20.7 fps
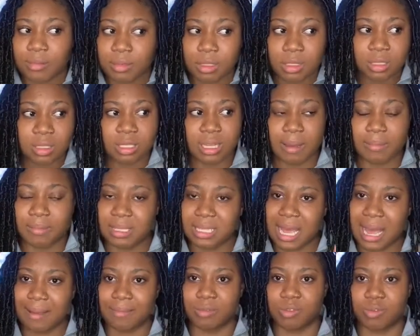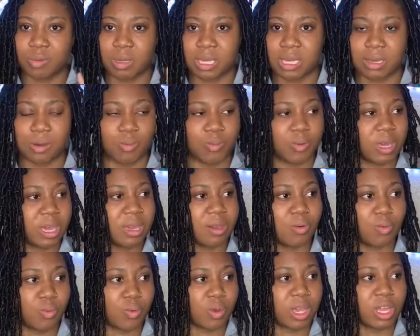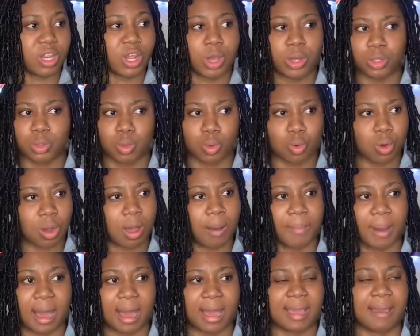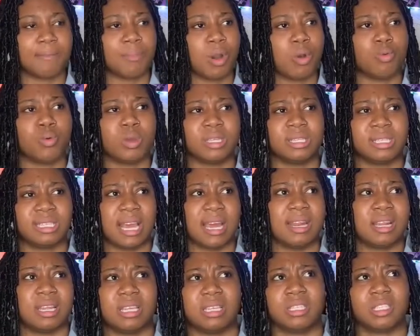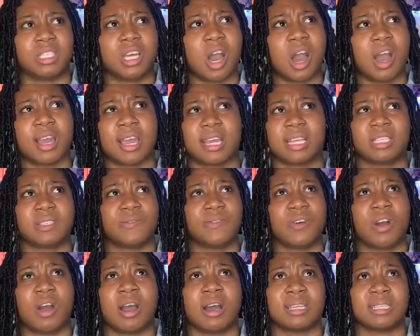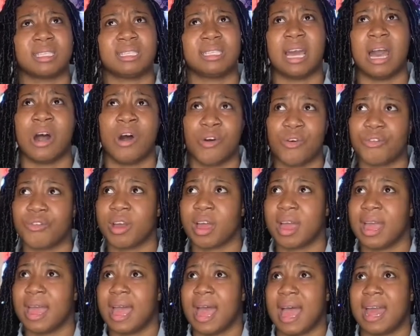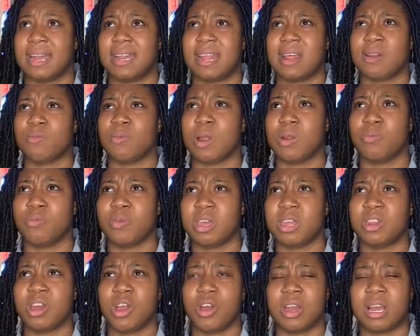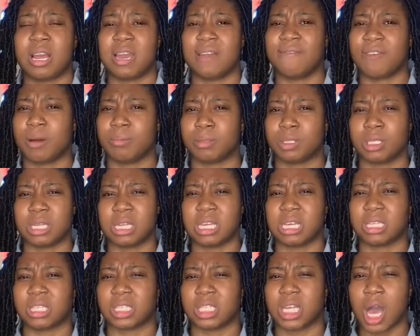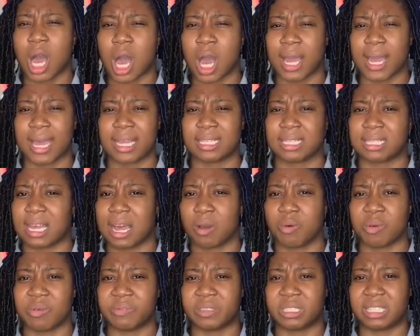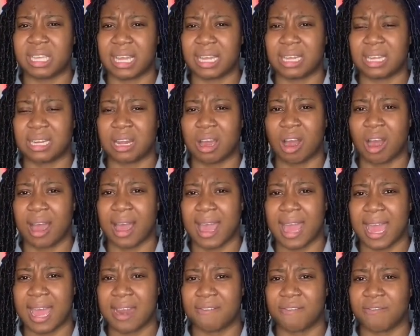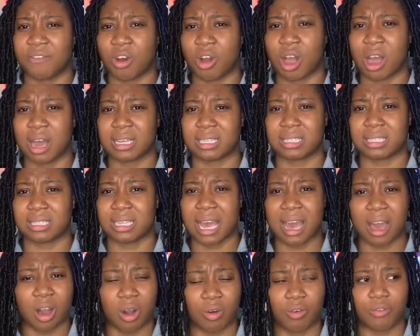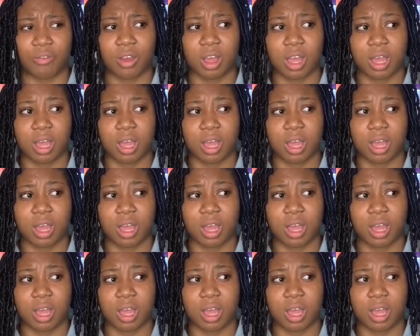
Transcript: Sometimes we don't talk about it, but we set these targets for ourselves. And then when we don't live up to these targets that we've set in our head for ourselves,